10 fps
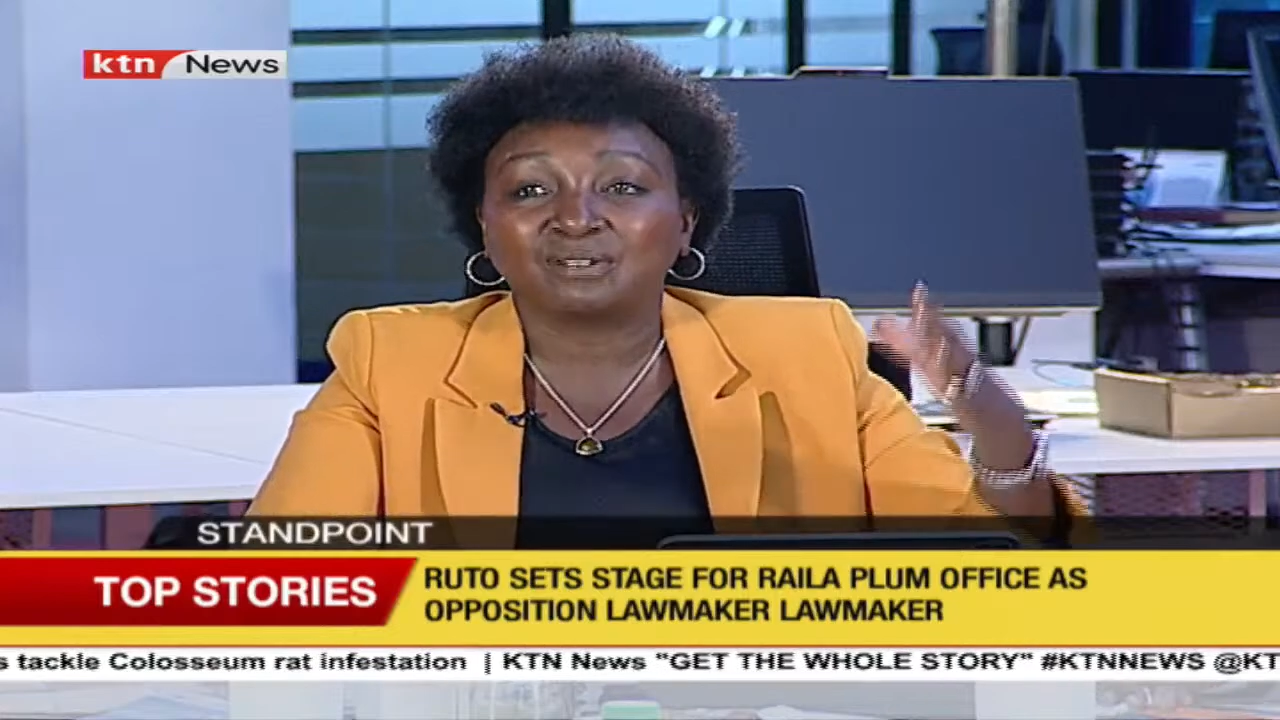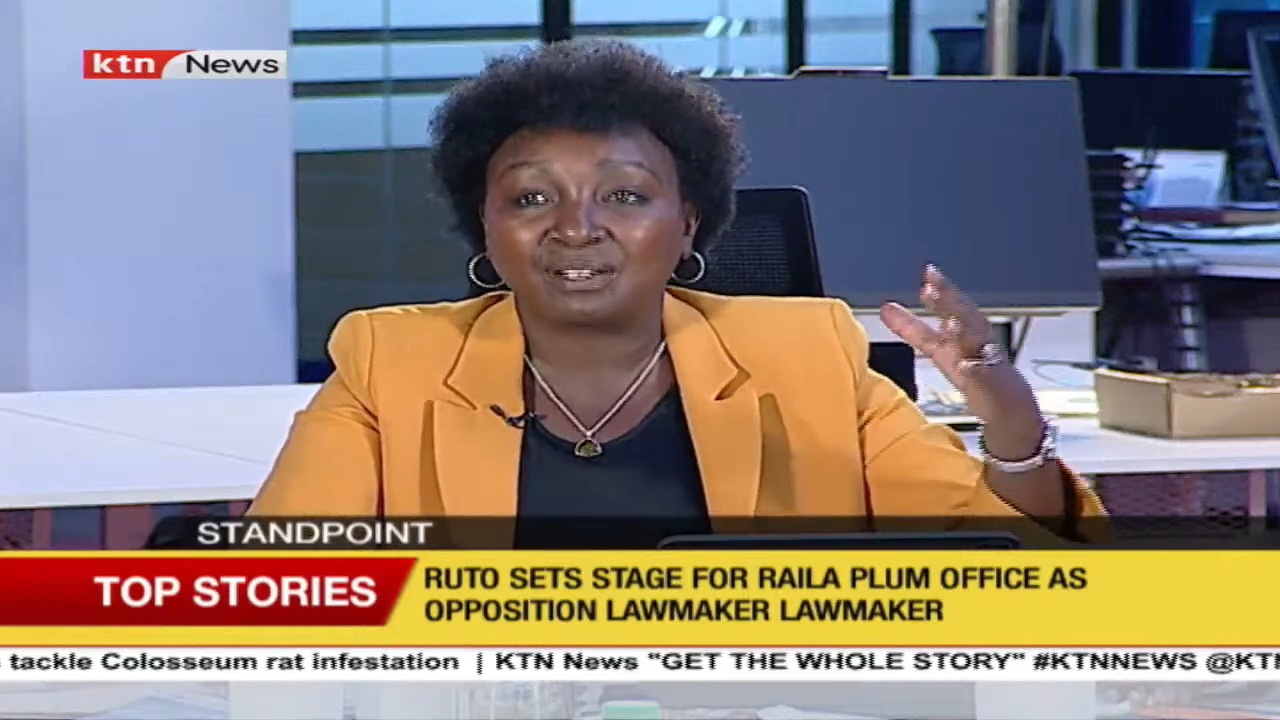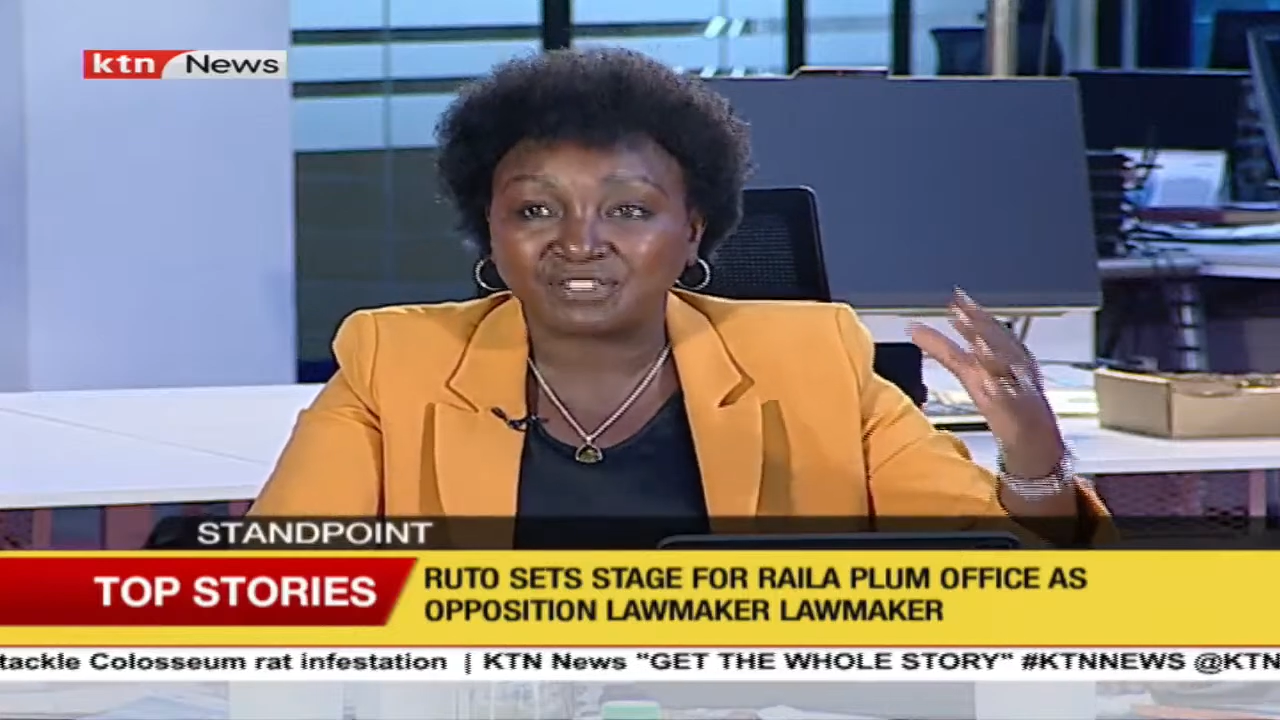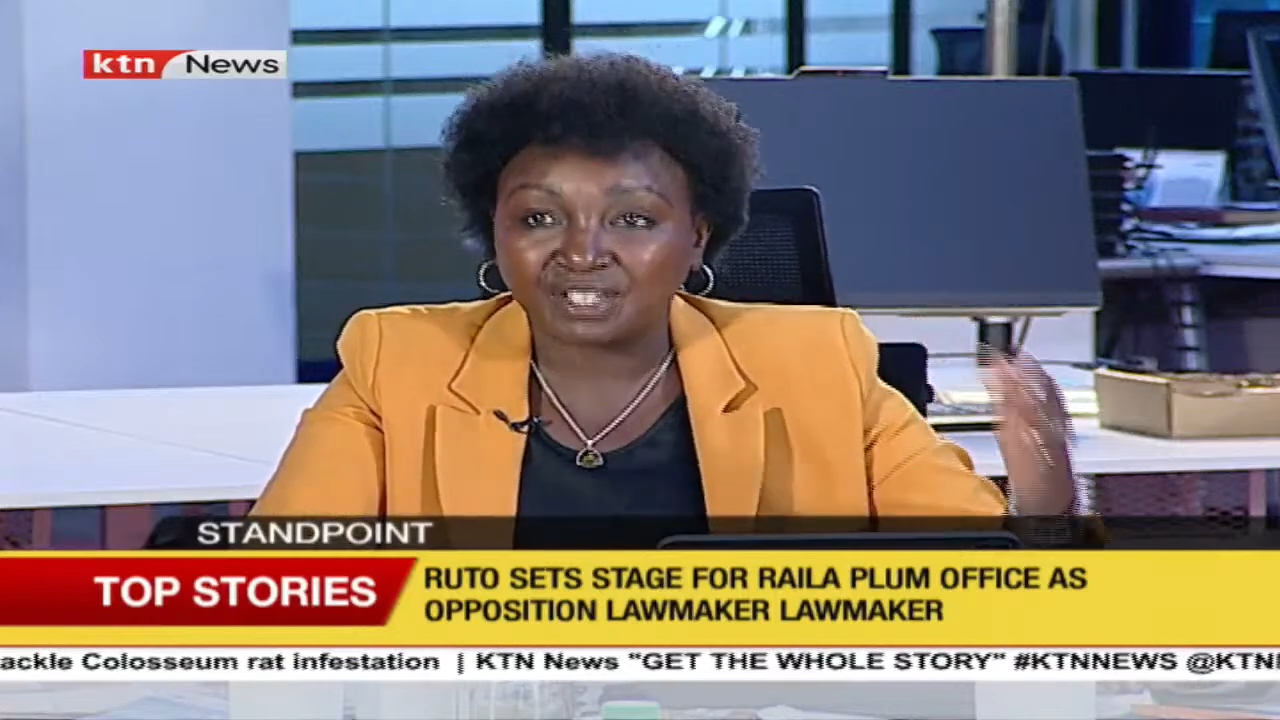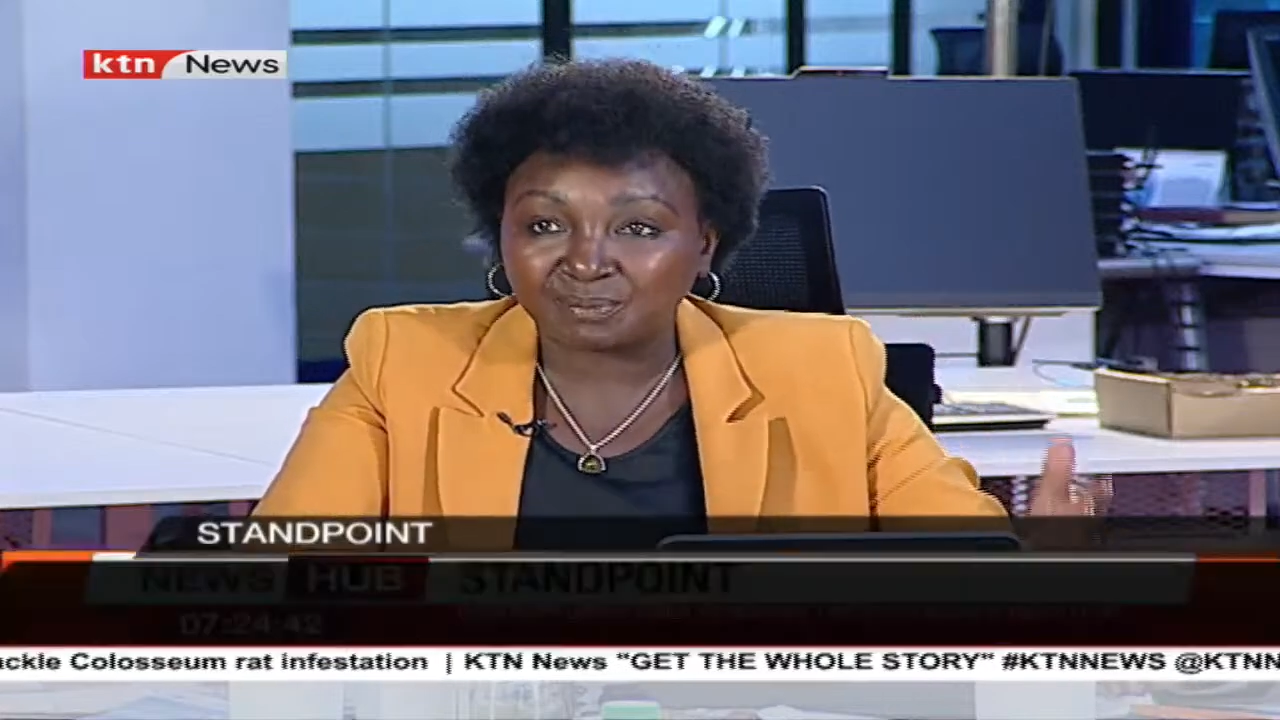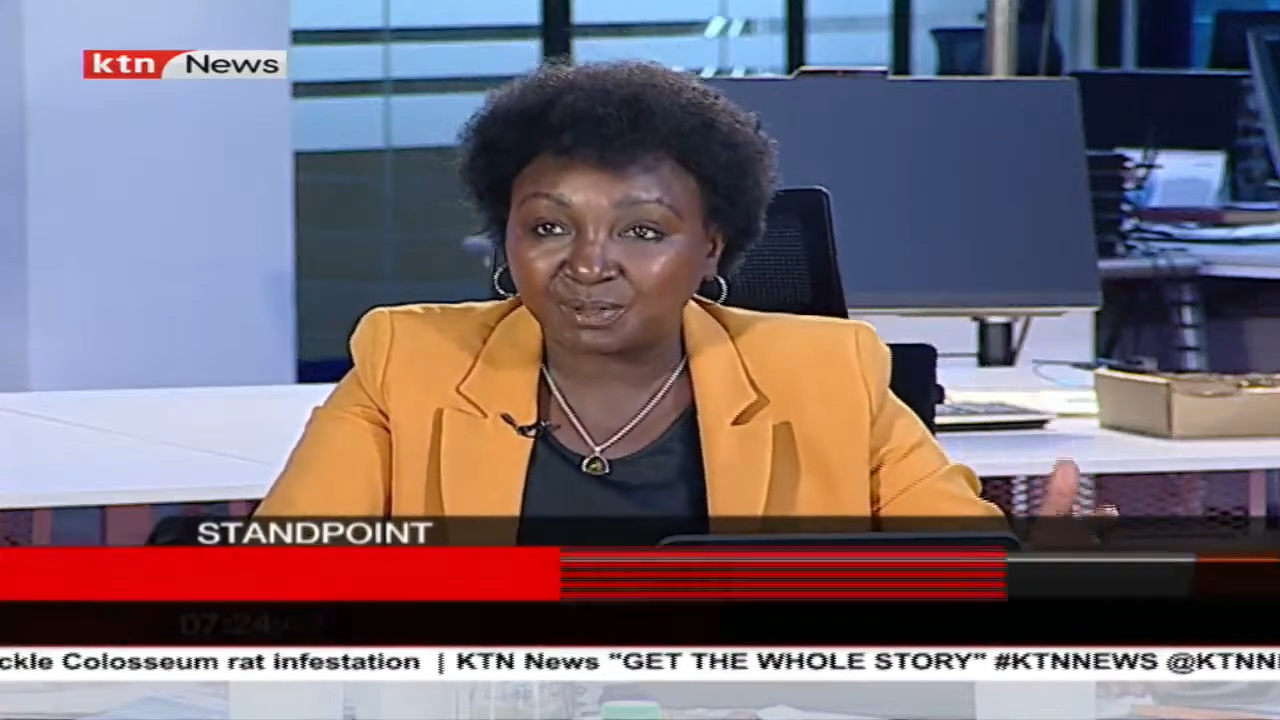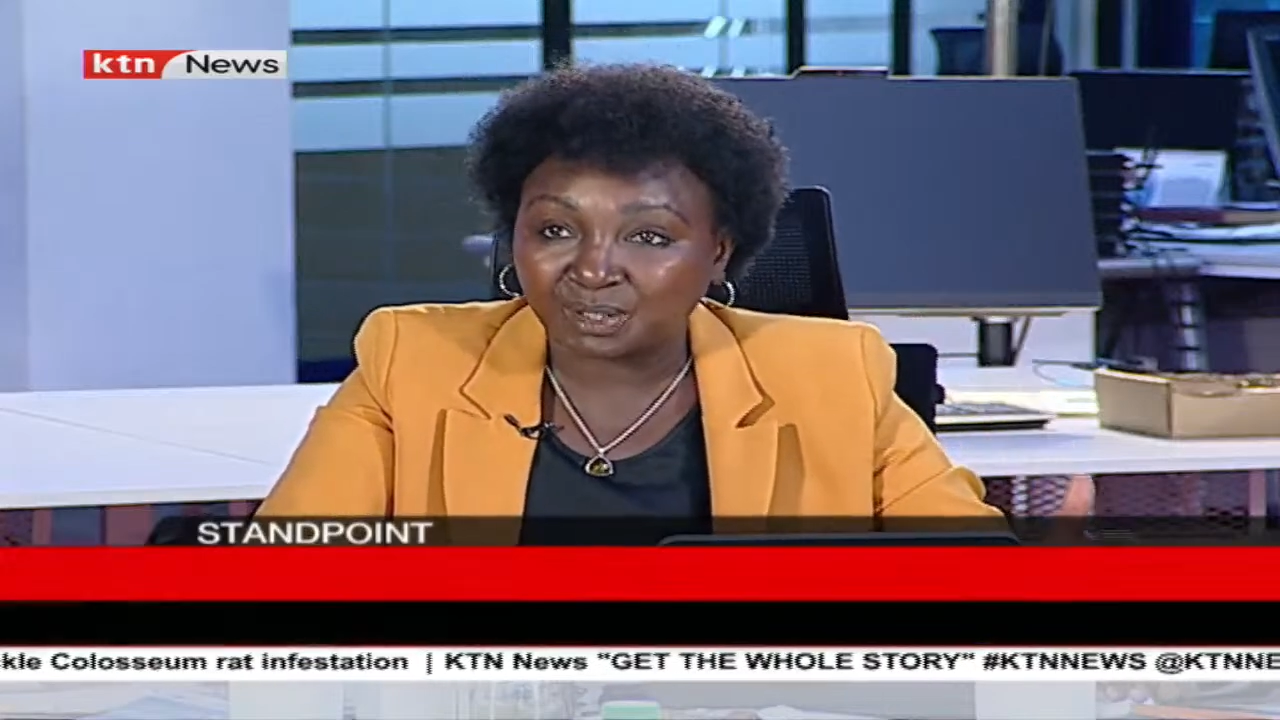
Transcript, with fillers: would have sharpened